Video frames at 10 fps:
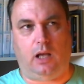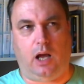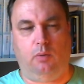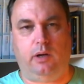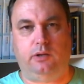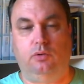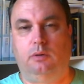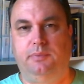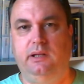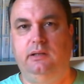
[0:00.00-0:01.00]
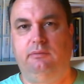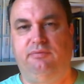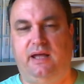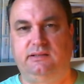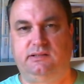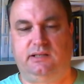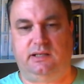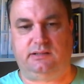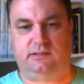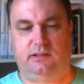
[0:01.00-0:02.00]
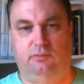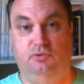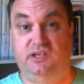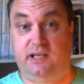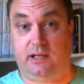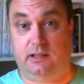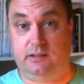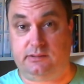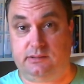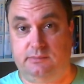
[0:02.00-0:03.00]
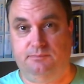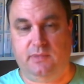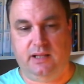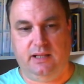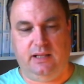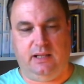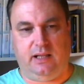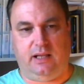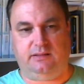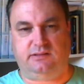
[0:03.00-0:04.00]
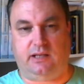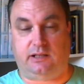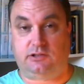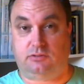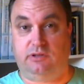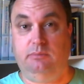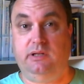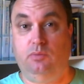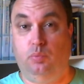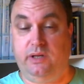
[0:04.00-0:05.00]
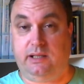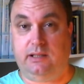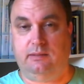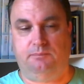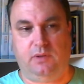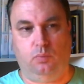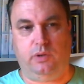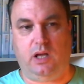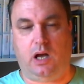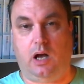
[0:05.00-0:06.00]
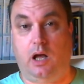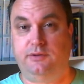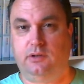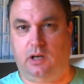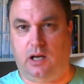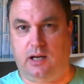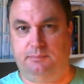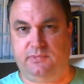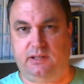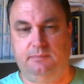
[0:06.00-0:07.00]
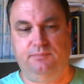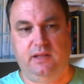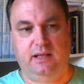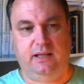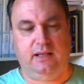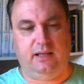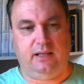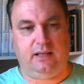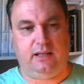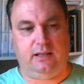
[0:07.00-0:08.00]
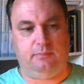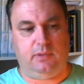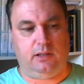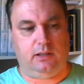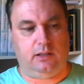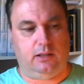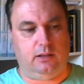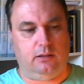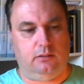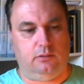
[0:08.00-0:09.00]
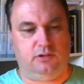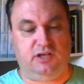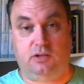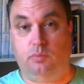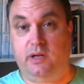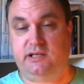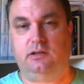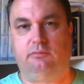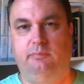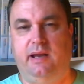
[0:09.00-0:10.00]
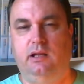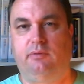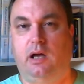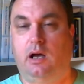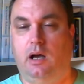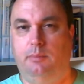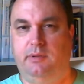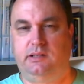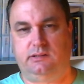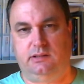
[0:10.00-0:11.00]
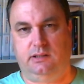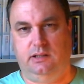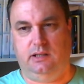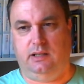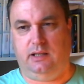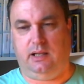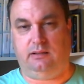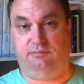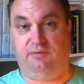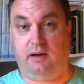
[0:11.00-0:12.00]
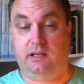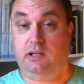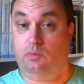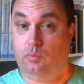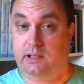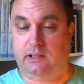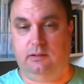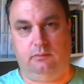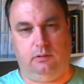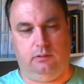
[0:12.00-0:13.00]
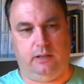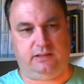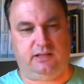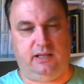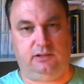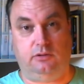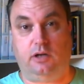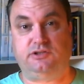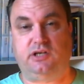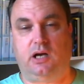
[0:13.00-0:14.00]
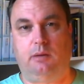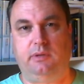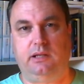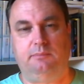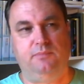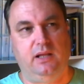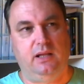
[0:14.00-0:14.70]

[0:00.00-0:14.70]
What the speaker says: our European defense is ridiculous. It's extremely weak. We are underarmed. The situation of many of our armies is very weak. Let's take the Dutch army.